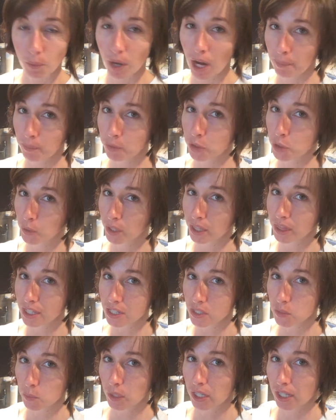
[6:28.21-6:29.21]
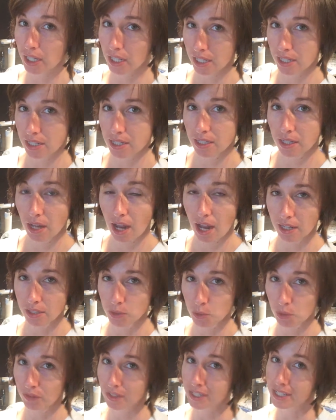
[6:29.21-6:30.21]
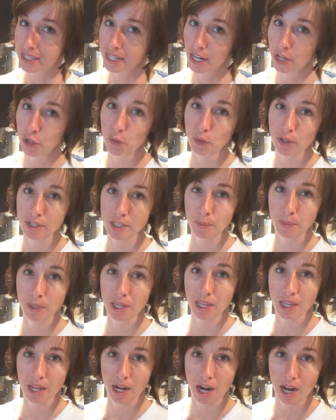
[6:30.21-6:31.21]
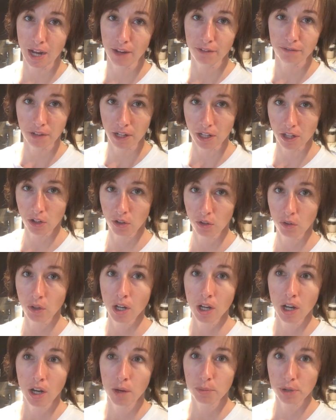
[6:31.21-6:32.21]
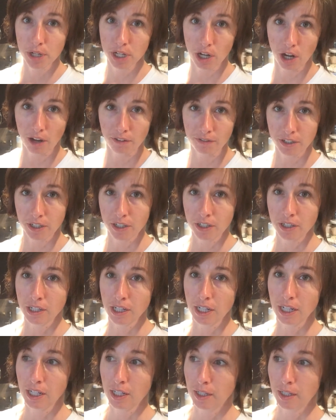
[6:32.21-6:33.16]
what I'm doing this week is a sort of a standard recipe that I follow pretty often.